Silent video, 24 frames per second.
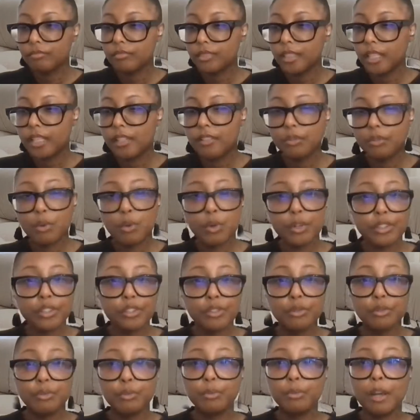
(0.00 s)
And of course,
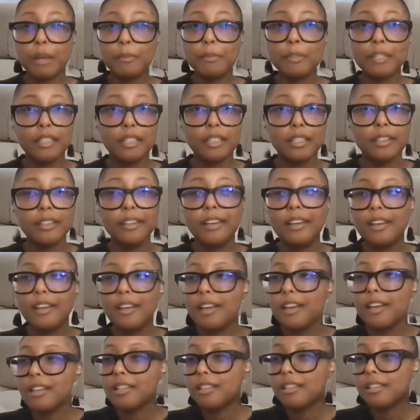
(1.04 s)
to remedy
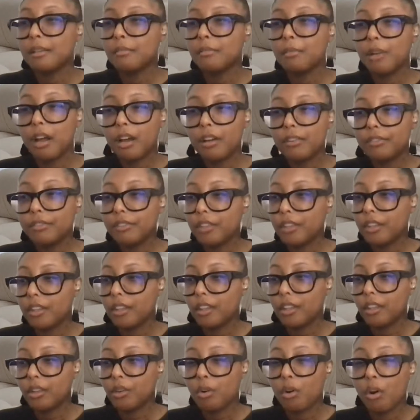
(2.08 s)
some of
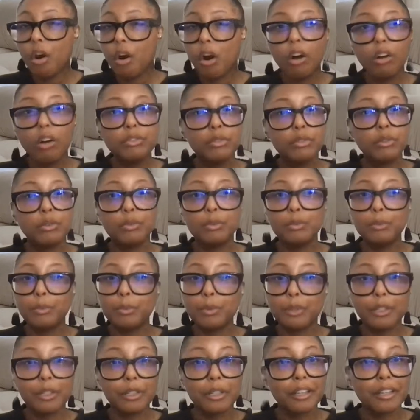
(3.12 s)
the awful
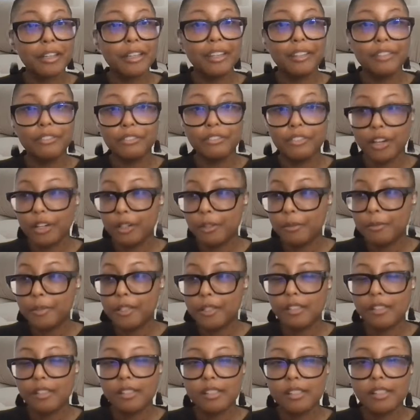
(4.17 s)
work
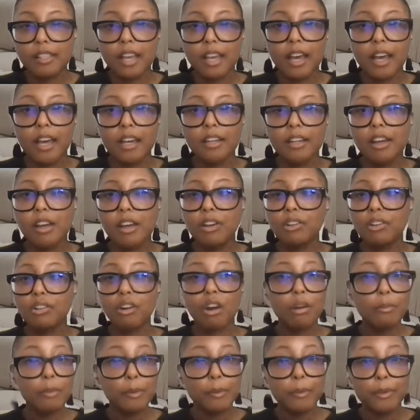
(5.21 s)
environments that
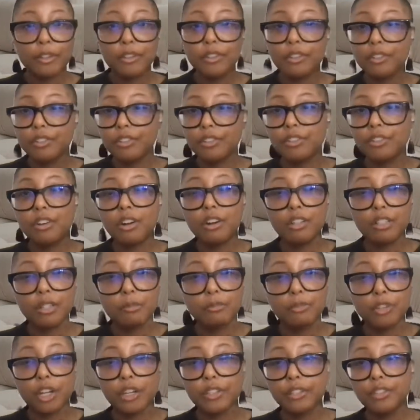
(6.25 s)
garment workers are
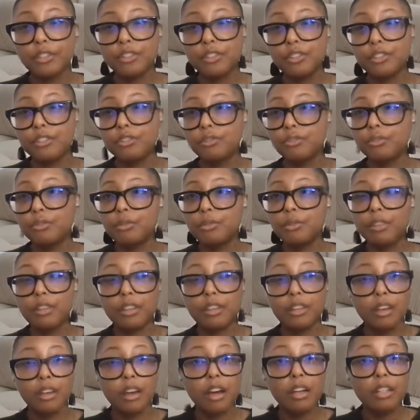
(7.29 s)
subjected to,
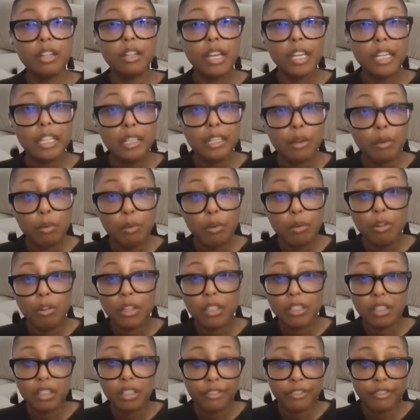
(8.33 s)
the unequal
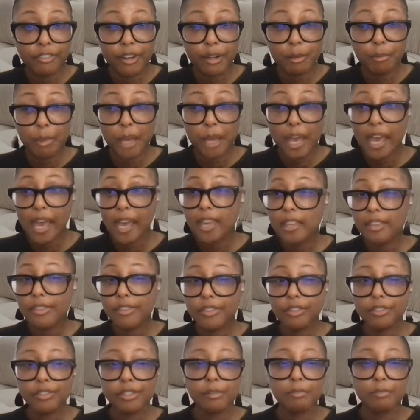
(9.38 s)
and unfair pay that
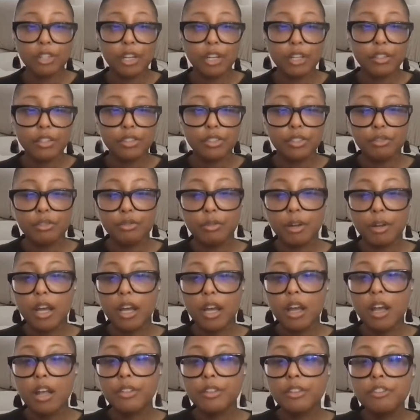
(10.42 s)
they're subjected to,
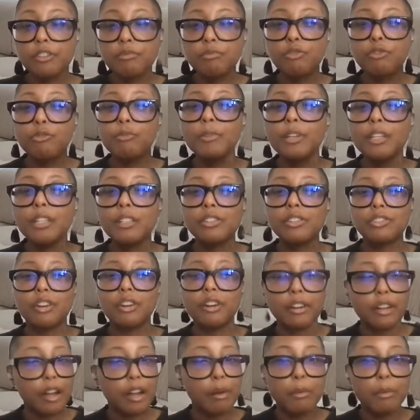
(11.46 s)
this movement
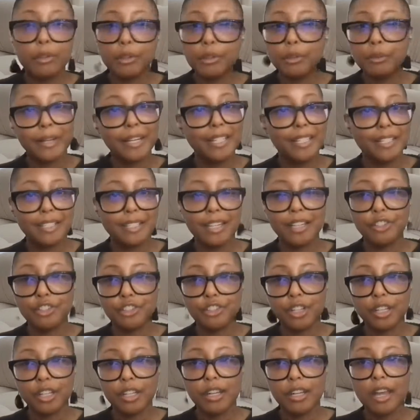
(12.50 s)
started out with great
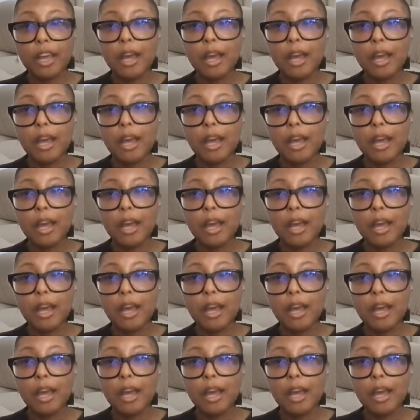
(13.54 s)
intention,